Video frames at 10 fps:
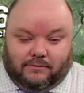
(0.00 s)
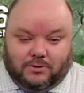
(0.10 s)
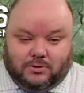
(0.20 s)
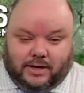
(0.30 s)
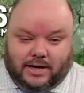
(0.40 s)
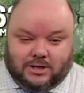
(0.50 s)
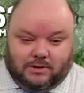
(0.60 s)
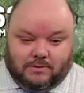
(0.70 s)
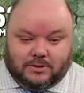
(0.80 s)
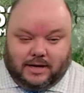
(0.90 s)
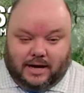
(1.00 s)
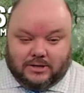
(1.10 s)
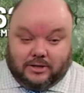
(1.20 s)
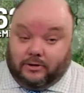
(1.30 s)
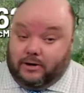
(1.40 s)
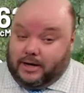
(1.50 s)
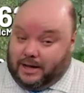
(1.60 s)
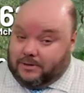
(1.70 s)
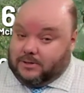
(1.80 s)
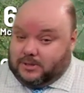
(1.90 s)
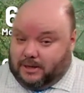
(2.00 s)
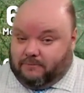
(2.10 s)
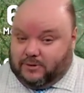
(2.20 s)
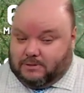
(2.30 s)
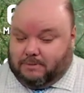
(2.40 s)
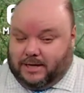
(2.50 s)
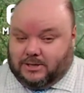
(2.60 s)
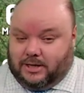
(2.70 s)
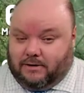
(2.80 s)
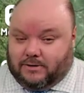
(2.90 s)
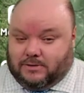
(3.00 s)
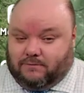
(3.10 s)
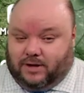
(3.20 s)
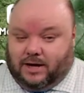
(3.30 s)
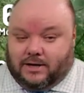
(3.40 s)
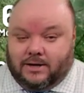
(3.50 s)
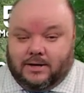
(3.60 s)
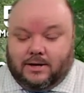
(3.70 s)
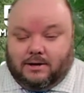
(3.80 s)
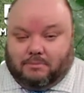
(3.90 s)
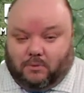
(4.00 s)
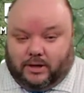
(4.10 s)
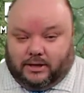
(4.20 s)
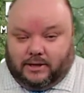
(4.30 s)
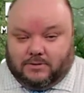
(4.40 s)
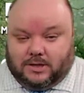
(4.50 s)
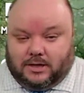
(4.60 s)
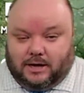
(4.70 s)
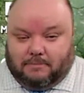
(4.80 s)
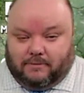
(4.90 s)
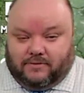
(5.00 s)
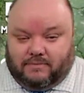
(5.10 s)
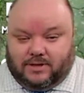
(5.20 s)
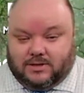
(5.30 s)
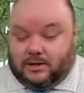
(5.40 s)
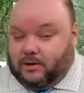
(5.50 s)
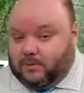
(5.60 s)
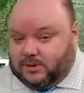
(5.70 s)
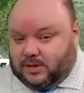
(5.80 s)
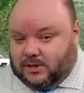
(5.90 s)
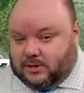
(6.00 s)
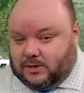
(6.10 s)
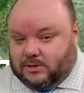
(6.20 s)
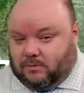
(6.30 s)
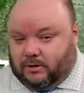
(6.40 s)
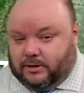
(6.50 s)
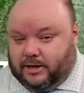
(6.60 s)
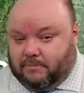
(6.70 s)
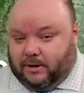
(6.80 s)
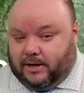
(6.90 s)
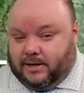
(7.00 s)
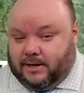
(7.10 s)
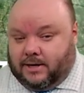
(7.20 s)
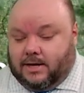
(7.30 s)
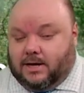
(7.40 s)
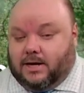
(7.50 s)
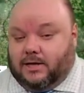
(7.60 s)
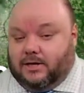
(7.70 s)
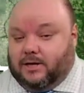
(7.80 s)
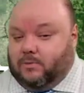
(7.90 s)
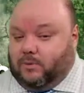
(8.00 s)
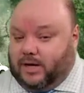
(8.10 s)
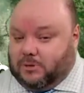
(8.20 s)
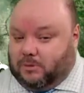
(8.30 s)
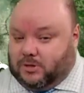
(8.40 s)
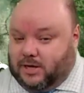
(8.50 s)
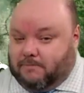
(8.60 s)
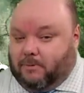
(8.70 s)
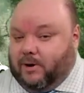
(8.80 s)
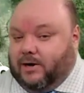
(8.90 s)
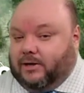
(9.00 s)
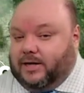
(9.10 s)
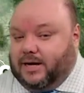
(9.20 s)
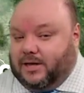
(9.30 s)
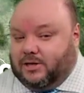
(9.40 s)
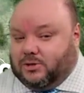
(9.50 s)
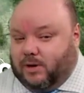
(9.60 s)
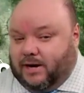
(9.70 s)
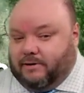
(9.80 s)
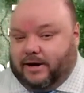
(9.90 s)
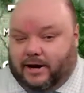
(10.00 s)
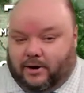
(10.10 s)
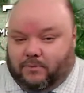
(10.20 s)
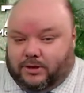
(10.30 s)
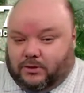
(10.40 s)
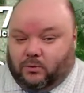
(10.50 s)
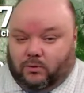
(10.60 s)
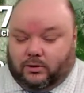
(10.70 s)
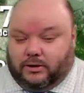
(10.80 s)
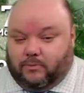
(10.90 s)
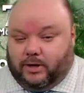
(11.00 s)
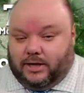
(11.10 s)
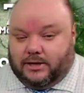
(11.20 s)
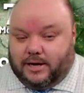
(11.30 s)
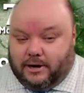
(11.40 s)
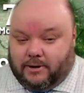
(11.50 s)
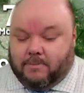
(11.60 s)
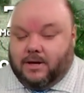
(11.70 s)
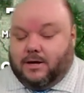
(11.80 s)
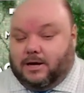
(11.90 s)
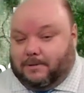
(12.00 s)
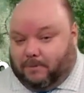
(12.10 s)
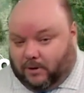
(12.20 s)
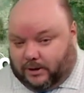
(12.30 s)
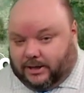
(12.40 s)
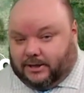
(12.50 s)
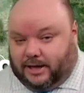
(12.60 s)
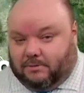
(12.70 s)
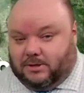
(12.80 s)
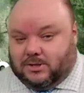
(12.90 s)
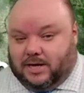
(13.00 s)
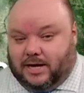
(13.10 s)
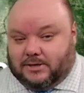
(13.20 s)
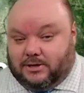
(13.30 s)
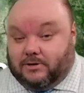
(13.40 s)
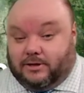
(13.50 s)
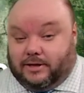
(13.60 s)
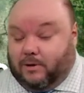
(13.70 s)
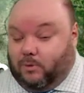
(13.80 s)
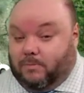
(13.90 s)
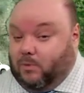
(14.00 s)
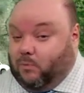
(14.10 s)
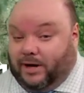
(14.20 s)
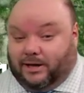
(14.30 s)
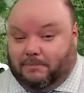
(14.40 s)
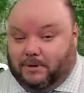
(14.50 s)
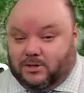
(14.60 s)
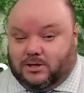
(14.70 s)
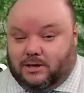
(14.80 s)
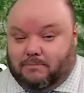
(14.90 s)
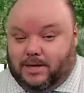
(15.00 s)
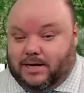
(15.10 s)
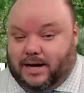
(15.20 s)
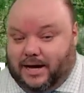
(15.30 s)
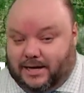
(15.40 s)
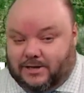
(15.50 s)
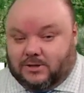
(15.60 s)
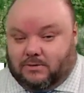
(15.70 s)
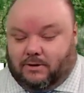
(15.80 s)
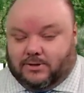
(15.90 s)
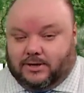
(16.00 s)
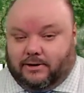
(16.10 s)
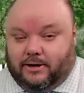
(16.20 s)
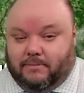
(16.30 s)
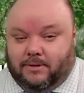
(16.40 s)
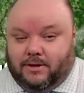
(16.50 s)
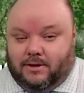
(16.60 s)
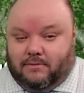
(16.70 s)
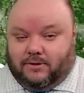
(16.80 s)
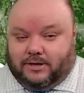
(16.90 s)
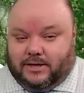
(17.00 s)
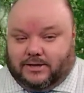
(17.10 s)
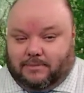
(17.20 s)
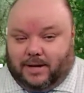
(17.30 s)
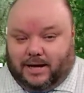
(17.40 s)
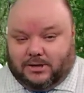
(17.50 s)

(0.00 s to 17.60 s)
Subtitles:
Futurecast showing skies clearing out except for some patchy areas of fog. Morning lows in the upper 50s and lower 60s toward daybreak. And then as we're temporarily in the drier air with a northerly wind here and partly cloudy skies during the day, we'll be well up into the mid 80s across the area for daytime highs.